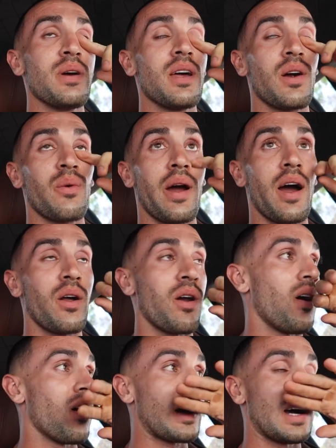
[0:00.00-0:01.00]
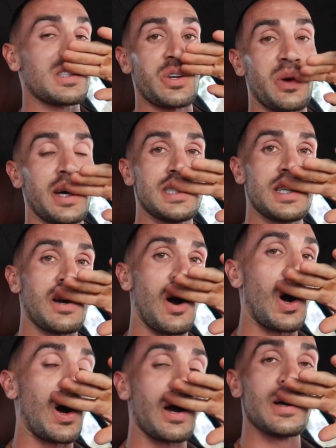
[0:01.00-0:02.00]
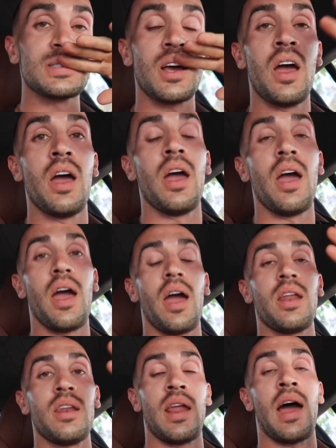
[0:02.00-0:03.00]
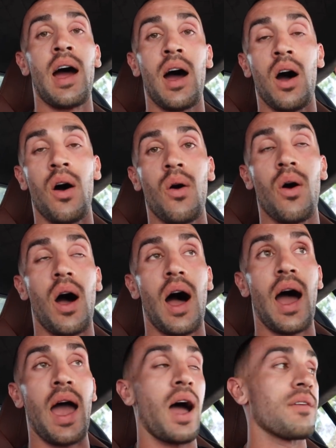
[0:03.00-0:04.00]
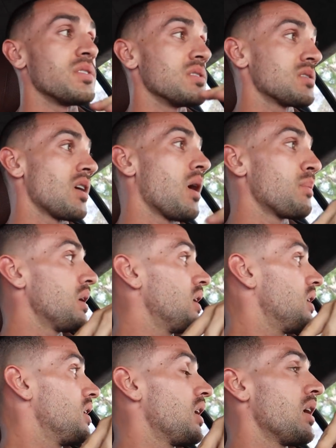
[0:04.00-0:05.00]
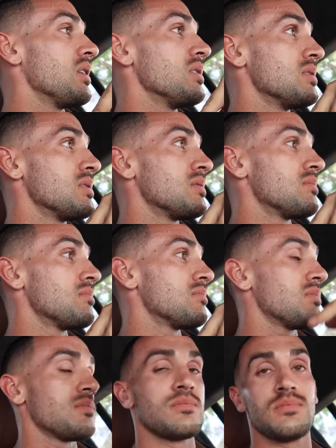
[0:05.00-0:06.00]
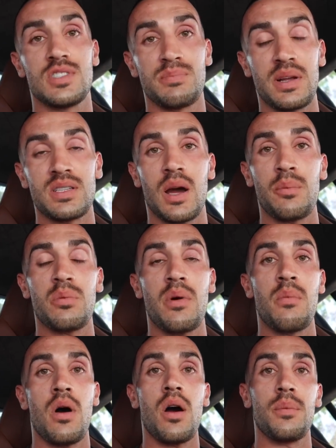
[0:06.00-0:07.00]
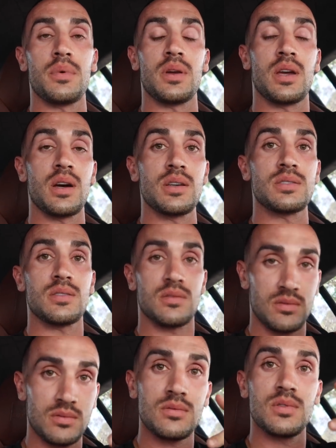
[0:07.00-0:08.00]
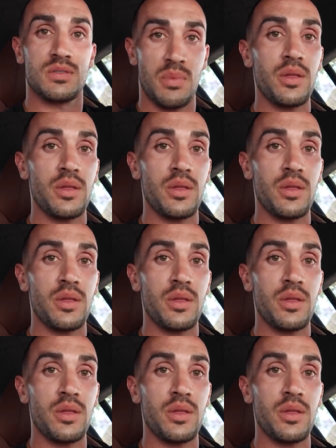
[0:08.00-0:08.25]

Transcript: been around all kinds of crazy cars, and now I have to stop in and spend time with my mom because it's